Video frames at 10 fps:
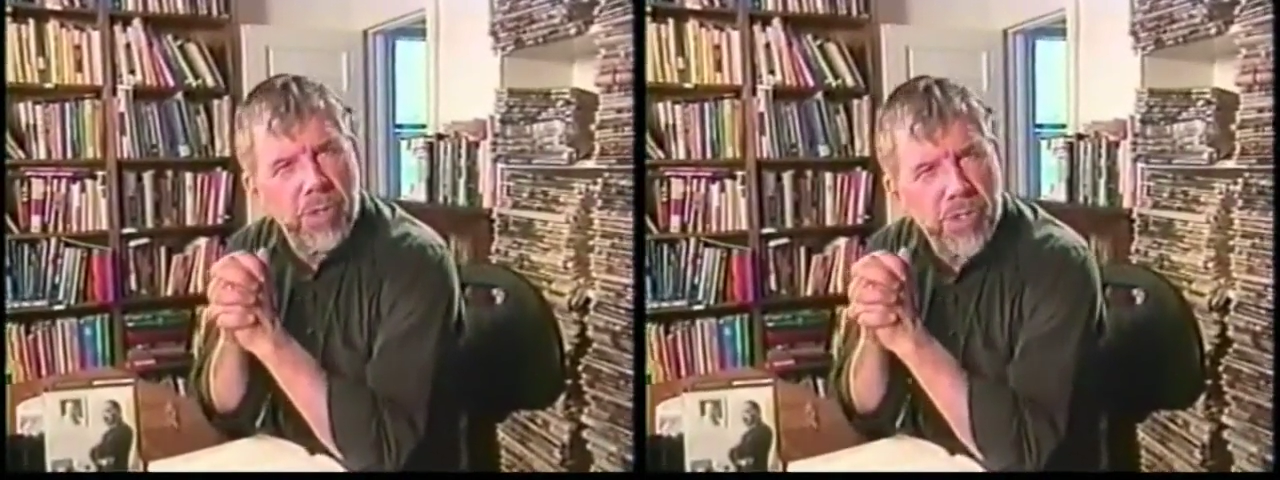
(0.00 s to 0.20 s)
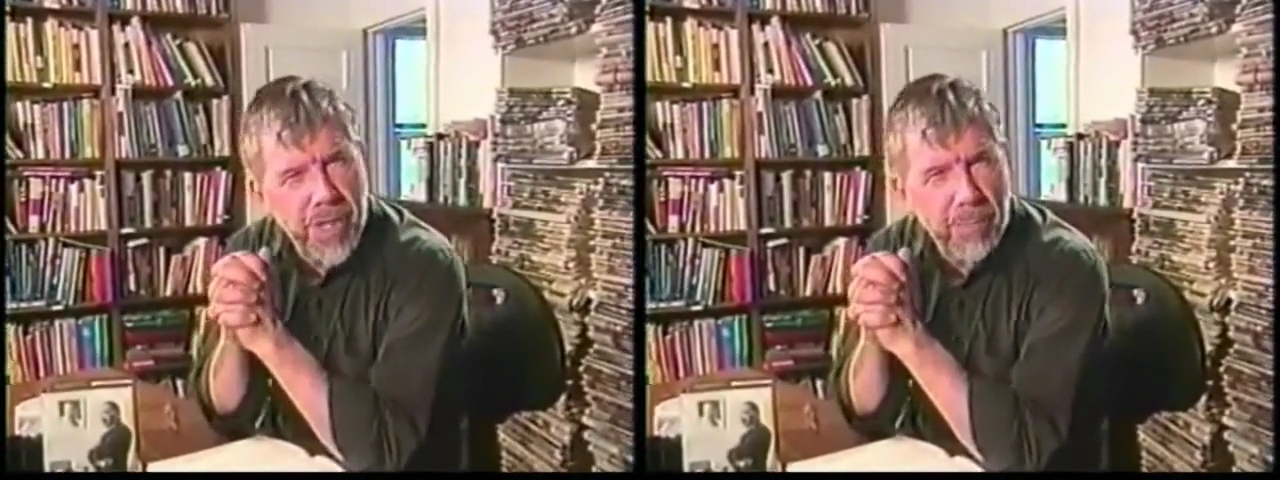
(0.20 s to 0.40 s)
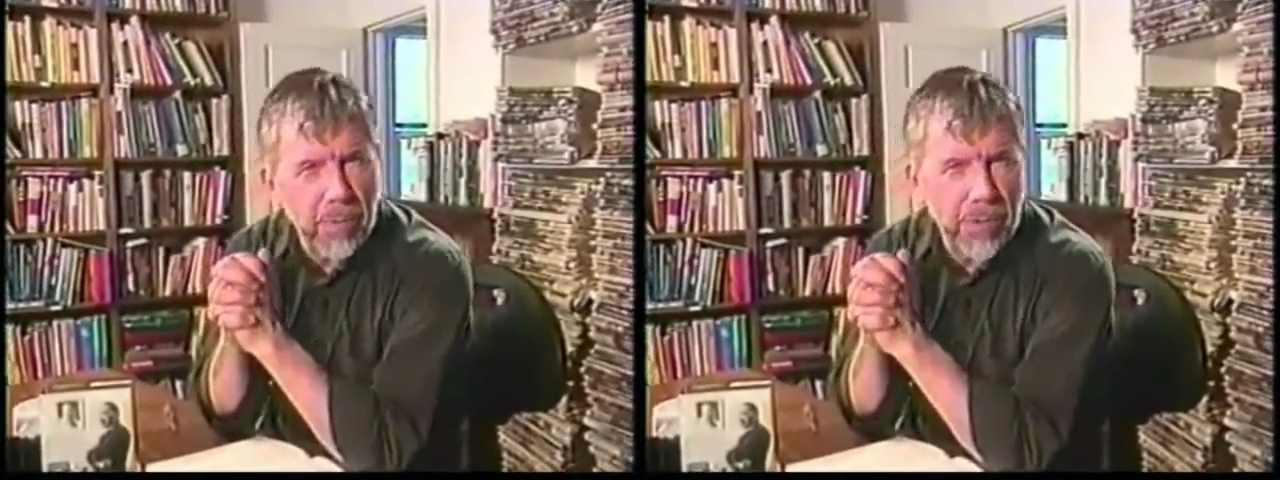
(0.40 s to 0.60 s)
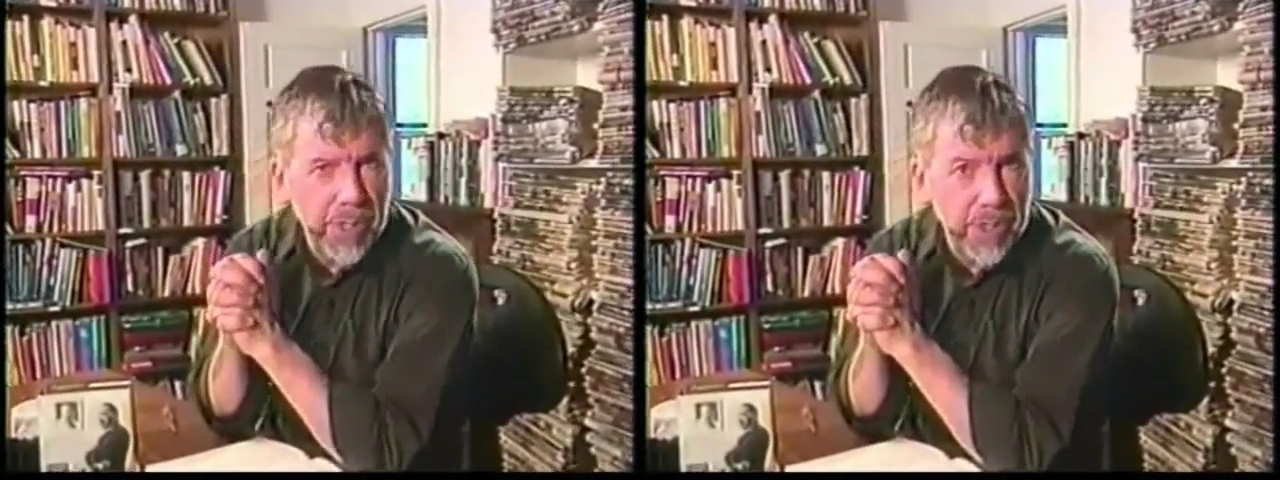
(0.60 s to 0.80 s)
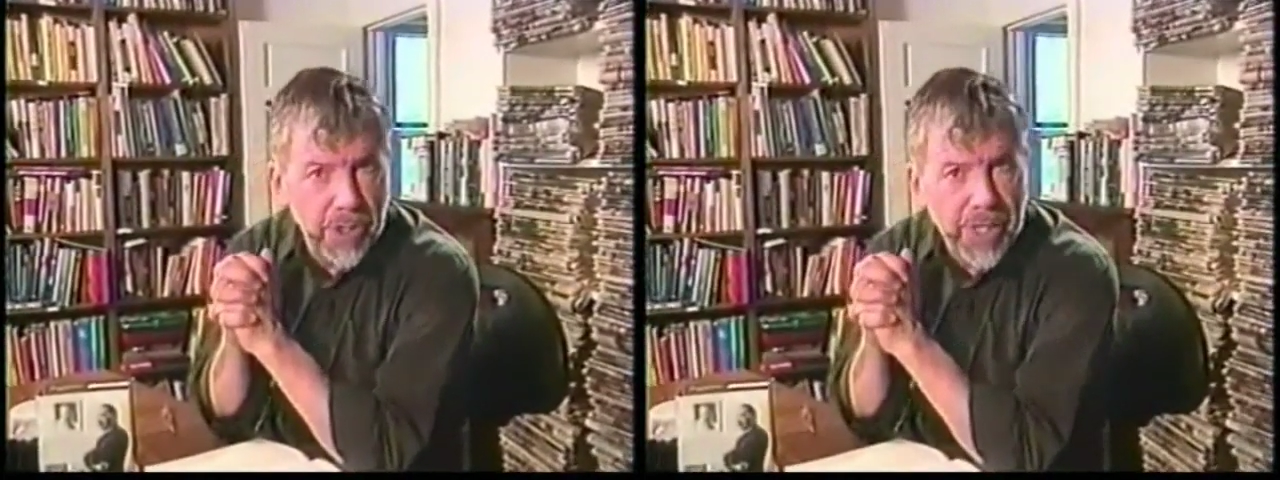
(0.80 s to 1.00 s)
or
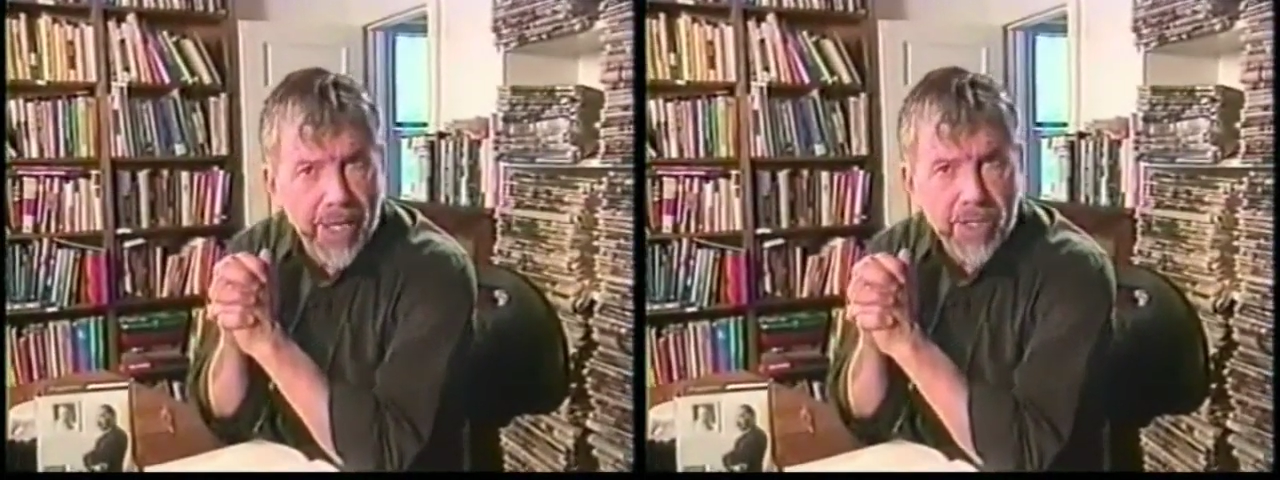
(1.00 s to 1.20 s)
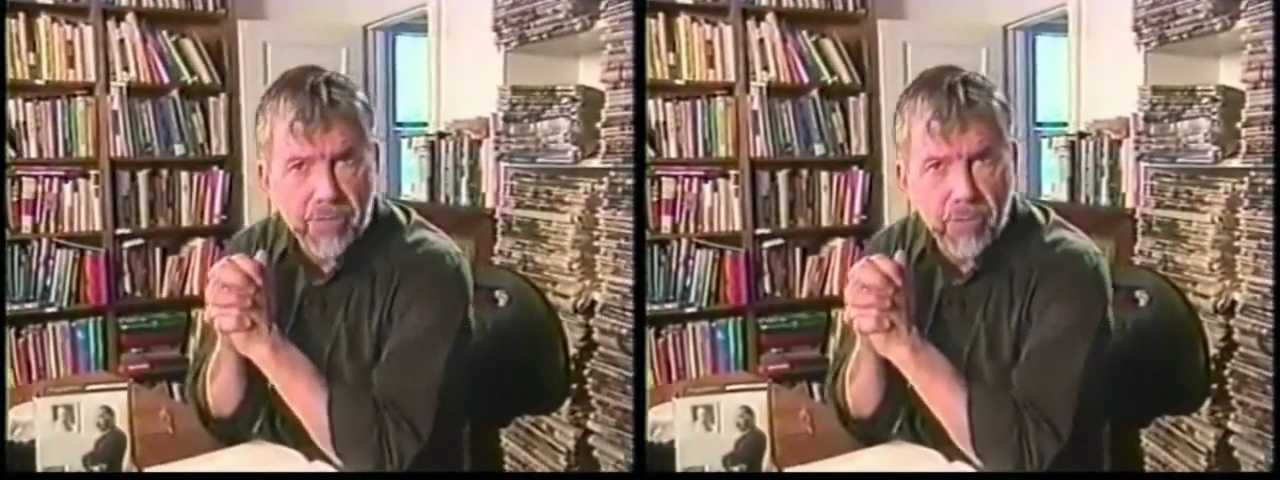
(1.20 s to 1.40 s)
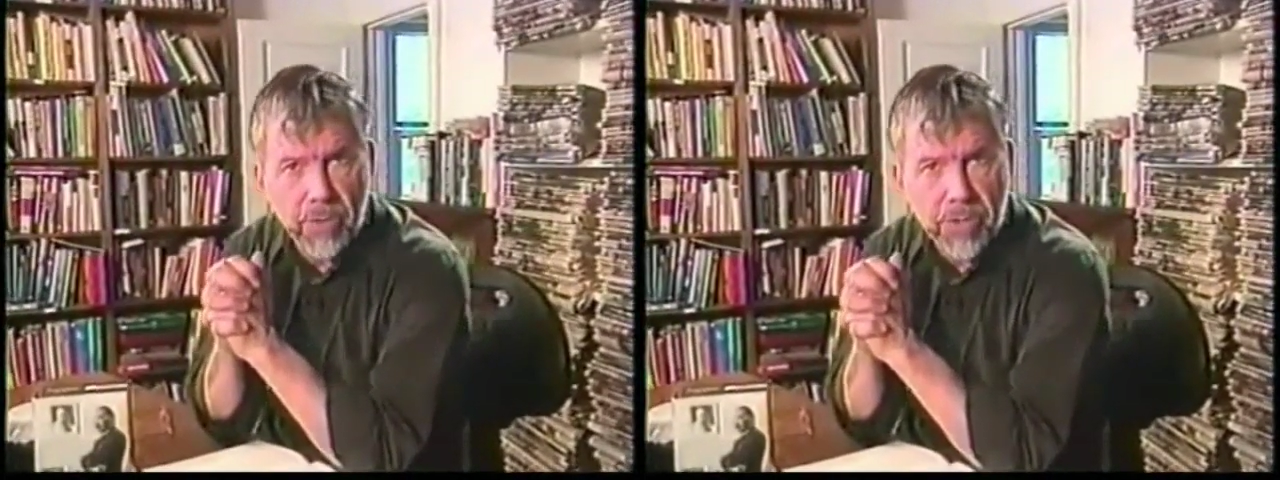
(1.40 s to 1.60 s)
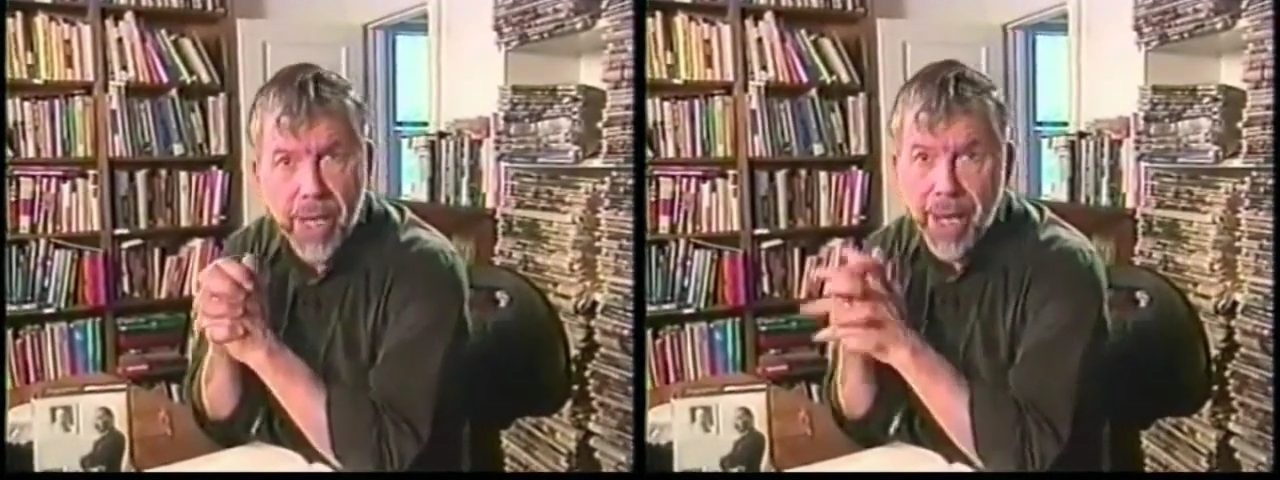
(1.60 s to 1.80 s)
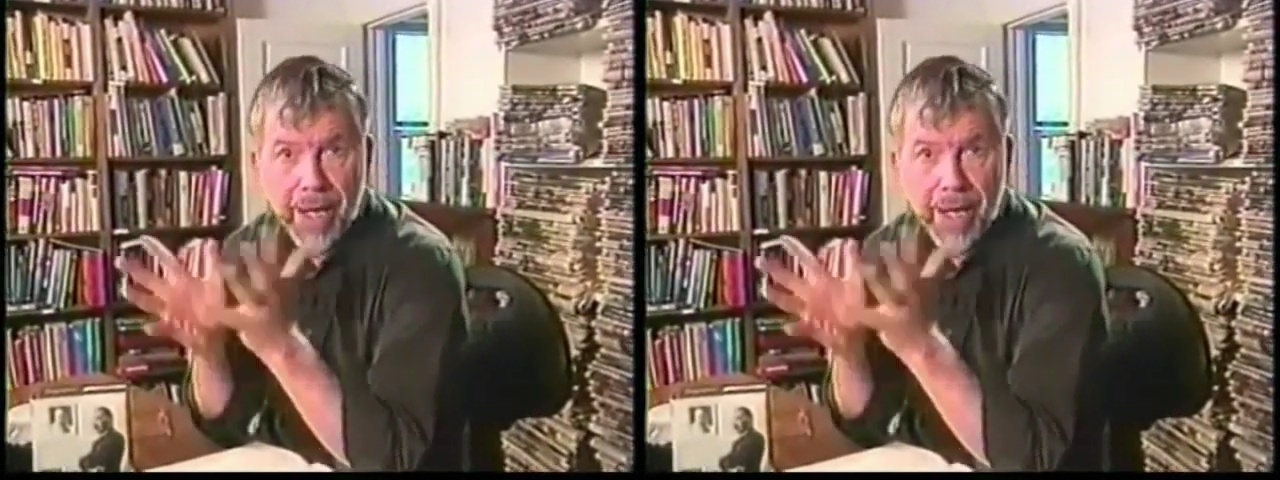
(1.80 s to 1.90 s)
assembled such a task force,